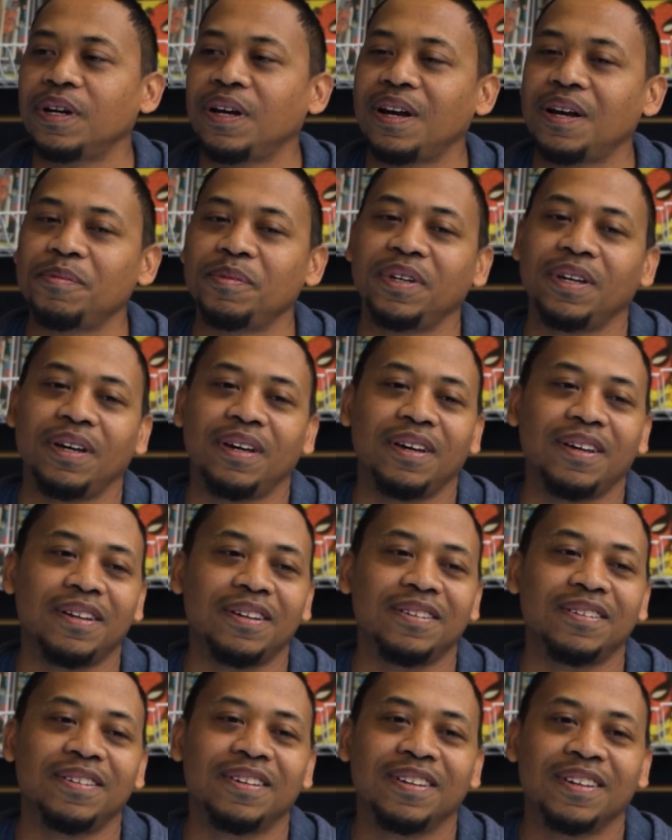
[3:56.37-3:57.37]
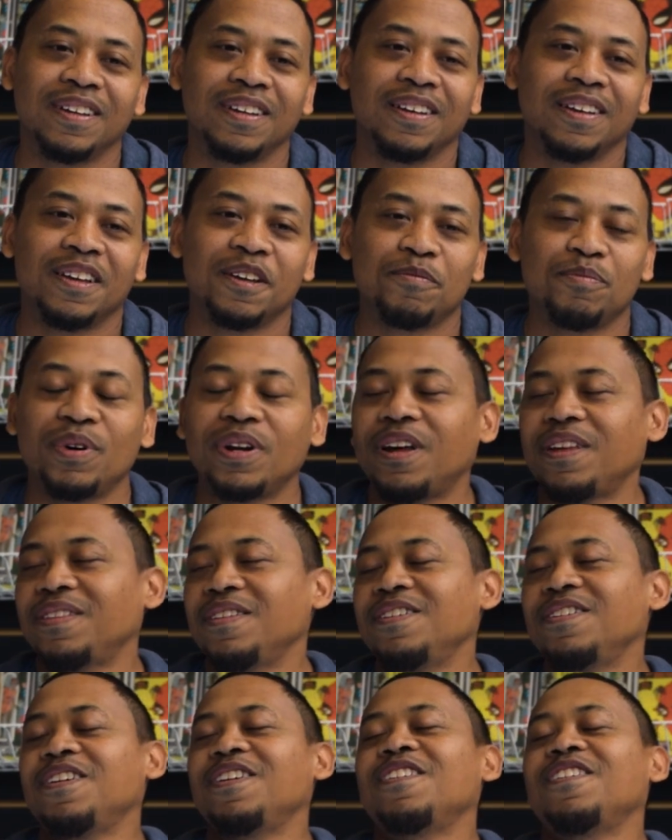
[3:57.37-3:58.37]
I mean, but I
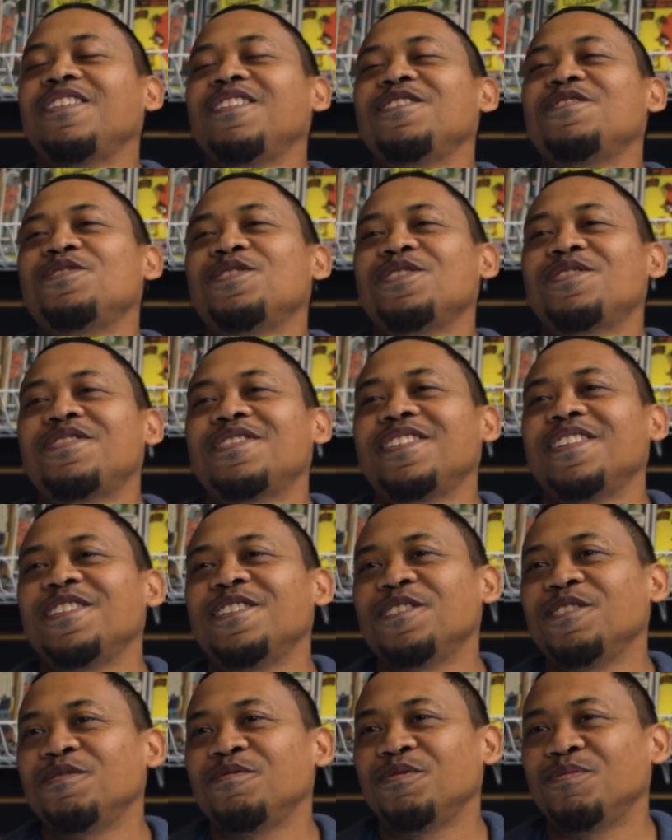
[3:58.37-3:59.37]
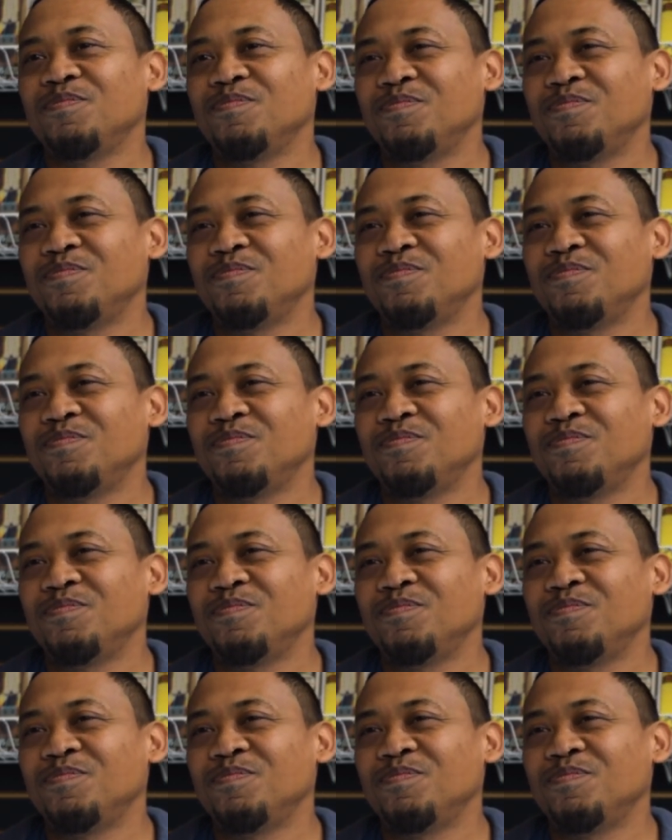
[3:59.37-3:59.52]
think it exists in